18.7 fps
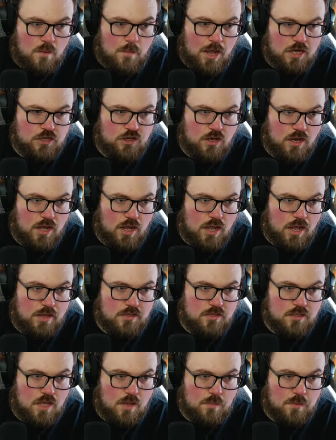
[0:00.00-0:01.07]
I'm actually going to
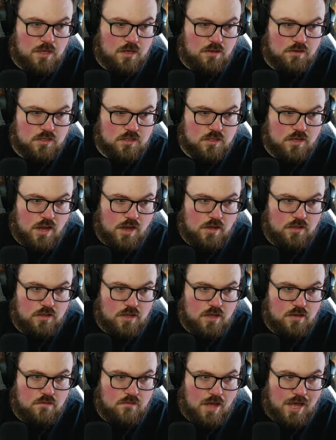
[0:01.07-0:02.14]
end step kill the
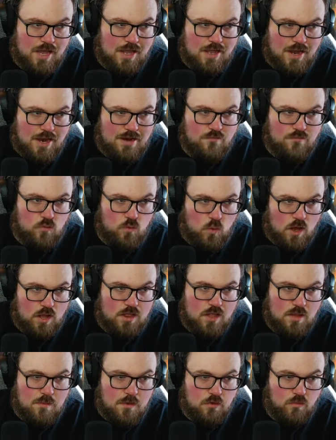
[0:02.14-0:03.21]
Skyclave. I kind of
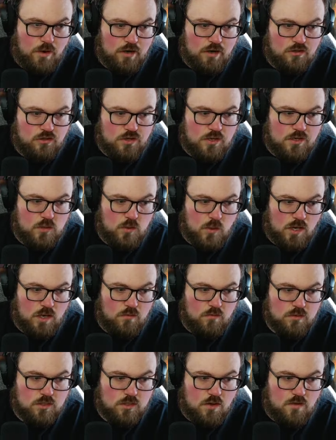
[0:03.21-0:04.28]
want them to Rattlechain so I
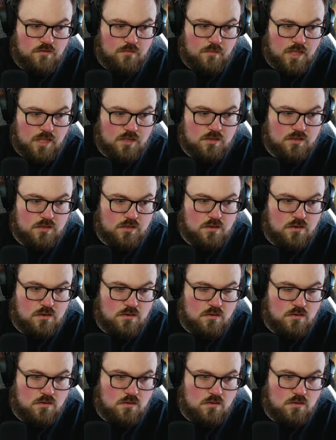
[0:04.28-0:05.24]
can resolve Minsc.